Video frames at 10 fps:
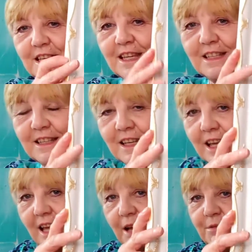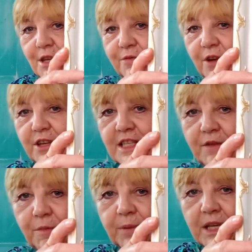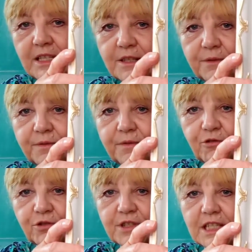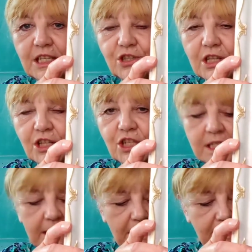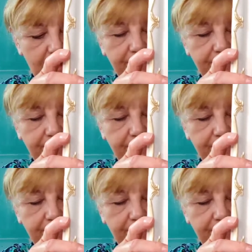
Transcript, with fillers: it. It was her first ever piece of cross stitch that she did.